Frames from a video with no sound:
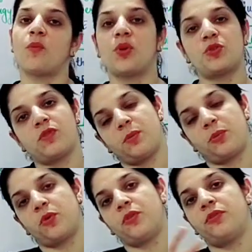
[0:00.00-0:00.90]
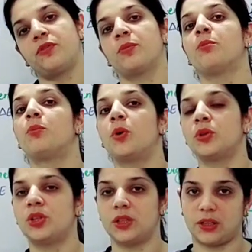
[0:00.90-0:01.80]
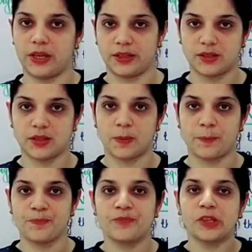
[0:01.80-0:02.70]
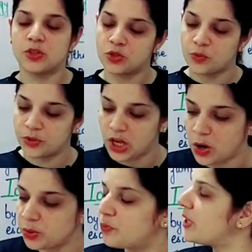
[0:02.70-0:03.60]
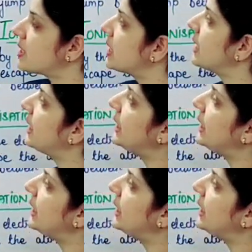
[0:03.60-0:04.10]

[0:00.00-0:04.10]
which will prove both the things. So without wasting